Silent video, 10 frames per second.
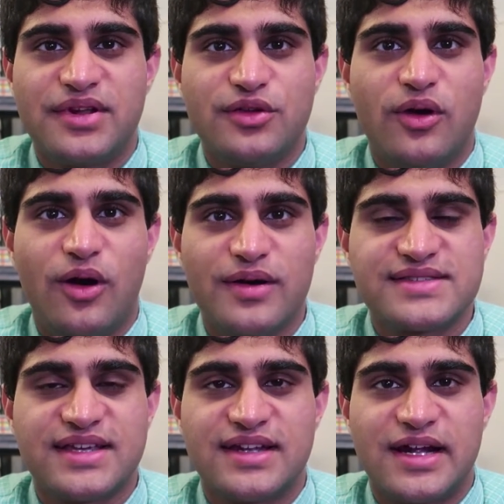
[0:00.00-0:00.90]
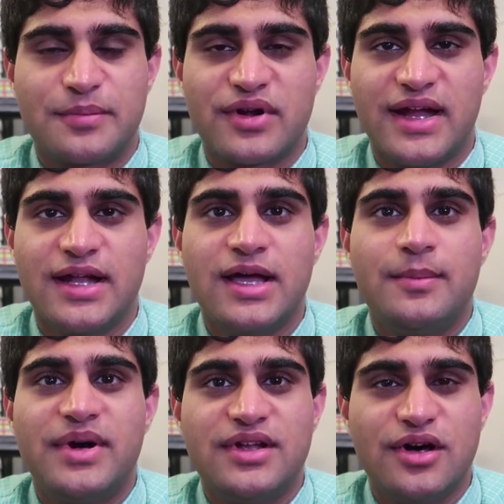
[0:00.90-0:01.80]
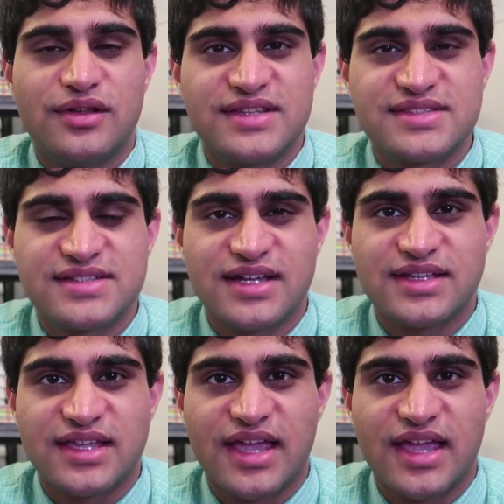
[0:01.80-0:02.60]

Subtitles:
you always get an upgrade. But no, this is not the